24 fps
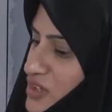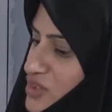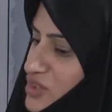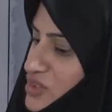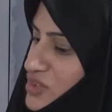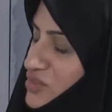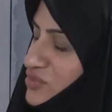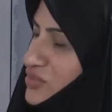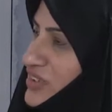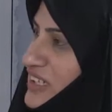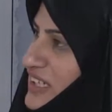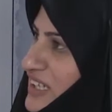
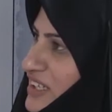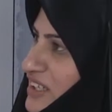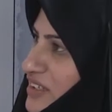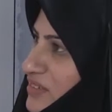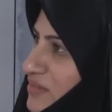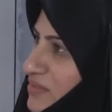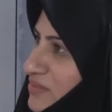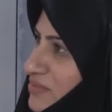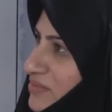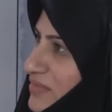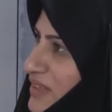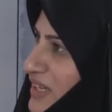should really
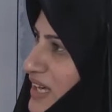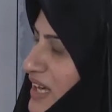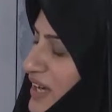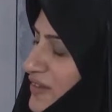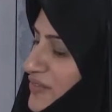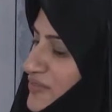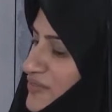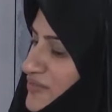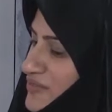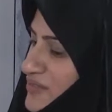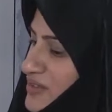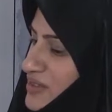have
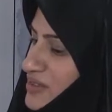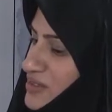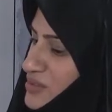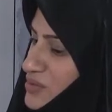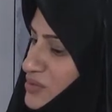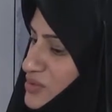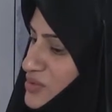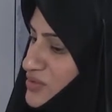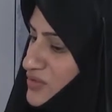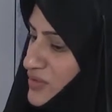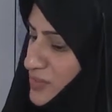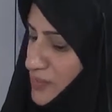sort
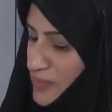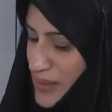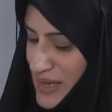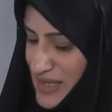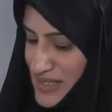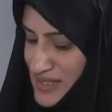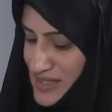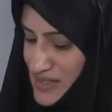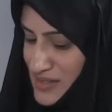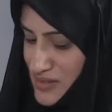of a base